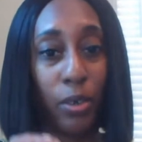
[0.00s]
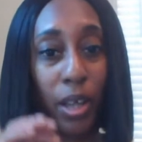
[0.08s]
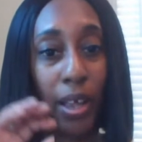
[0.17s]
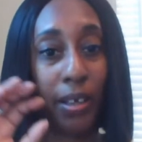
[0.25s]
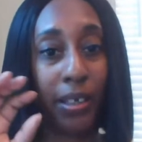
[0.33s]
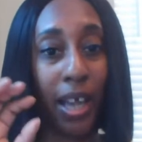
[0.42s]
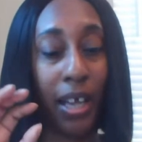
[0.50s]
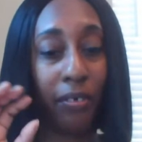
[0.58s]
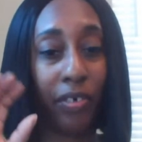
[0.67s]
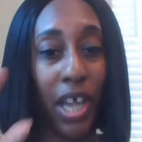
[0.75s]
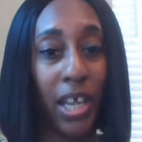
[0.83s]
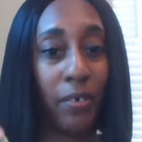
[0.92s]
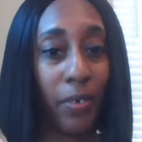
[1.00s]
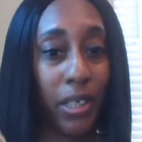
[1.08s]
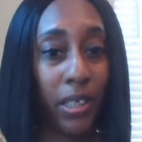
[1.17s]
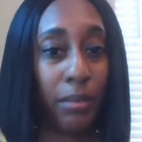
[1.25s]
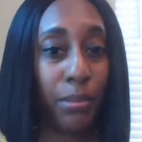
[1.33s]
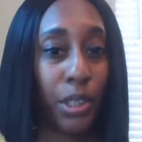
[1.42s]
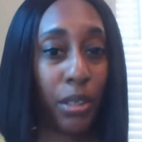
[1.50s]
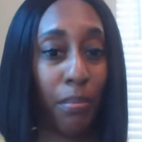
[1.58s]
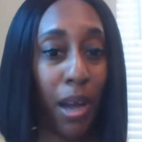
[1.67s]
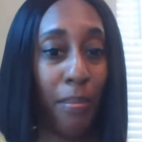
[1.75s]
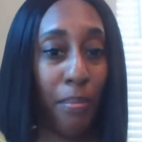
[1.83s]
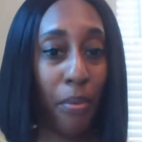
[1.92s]
and kind of catering them to
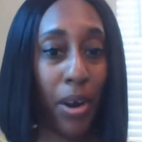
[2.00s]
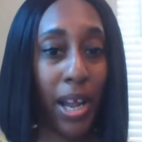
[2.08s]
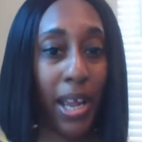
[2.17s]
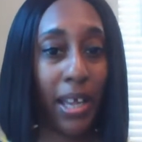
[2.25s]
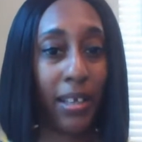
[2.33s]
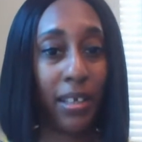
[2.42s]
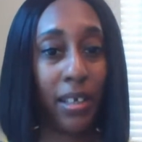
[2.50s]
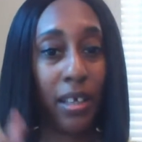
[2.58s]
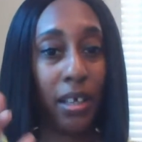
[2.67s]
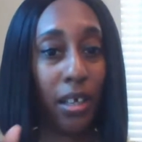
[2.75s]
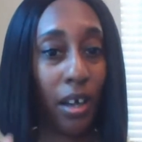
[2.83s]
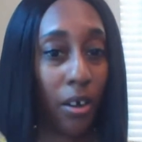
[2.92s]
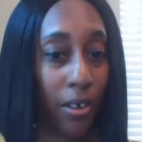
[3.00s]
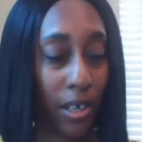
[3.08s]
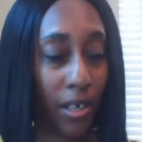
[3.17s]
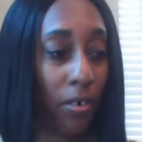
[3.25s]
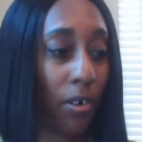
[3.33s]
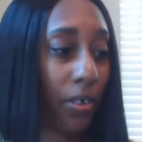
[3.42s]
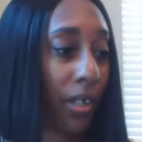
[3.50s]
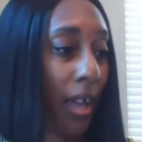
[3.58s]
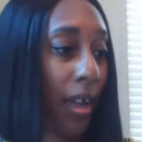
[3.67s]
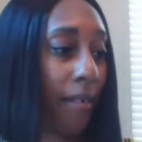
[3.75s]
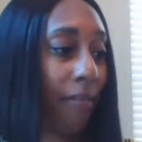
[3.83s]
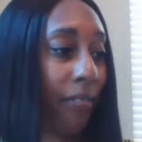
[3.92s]
my brand here on
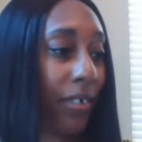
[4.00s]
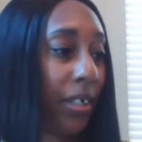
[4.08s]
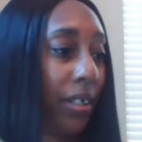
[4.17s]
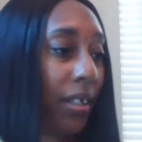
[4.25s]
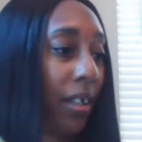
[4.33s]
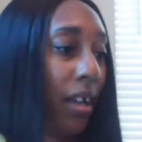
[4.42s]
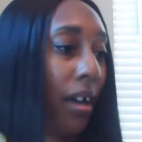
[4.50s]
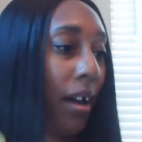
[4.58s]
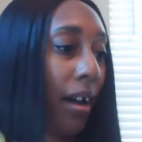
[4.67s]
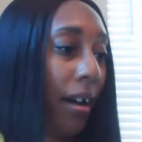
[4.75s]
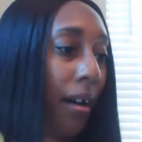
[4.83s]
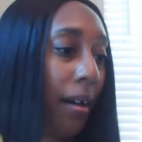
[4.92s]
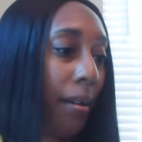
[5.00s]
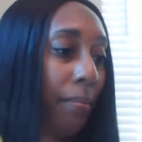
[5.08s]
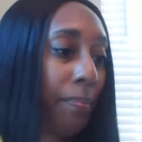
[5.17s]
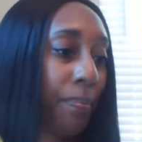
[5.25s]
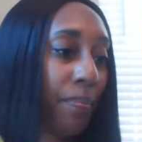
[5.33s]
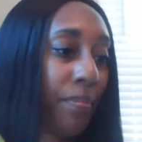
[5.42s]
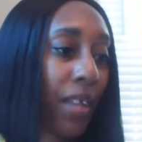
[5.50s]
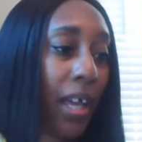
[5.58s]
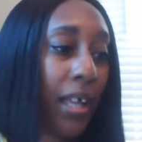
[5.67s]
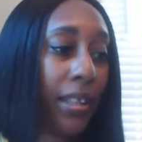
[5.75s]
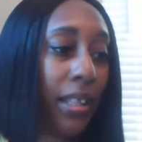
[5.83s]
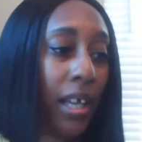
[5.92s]
Canva.
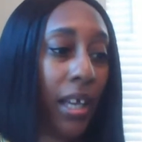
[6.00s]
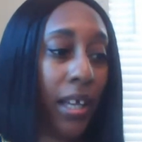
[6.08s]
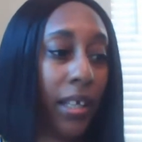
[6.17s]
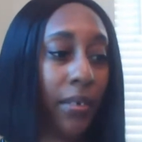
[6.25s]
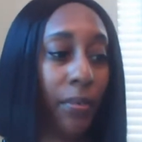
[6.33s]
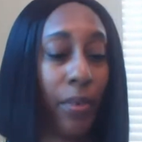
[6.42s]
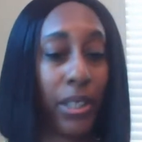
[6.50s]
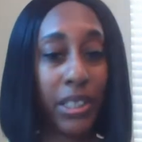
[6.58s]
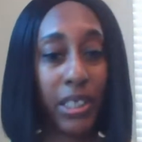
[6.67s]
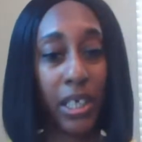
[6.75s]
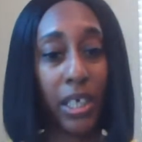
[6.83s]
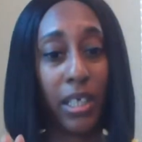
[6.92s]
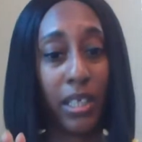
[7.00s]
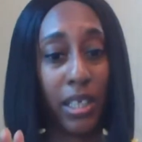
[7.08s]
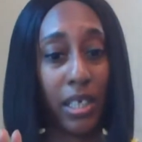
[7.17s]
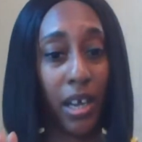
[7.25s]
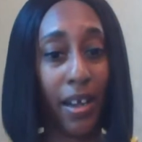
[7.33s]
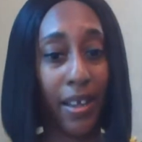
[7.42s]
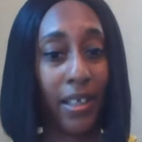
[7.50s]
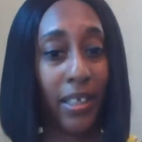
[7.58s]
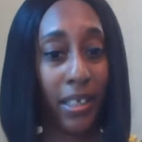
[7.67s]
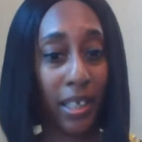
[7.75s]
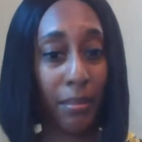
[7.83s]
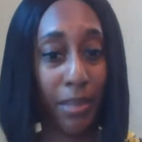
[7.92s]
And then once again, the
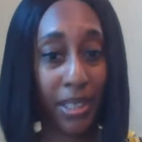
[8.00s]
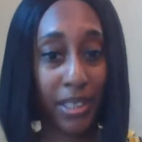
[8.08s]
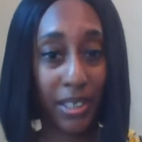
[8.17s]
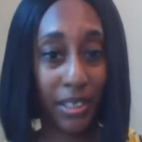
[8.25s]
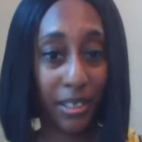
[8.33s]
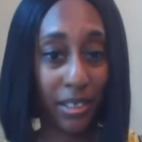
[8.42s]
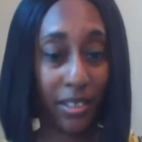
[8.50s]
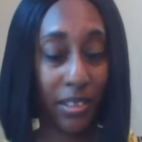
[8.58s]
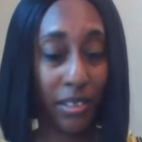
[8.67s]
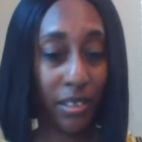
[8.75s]
unlimited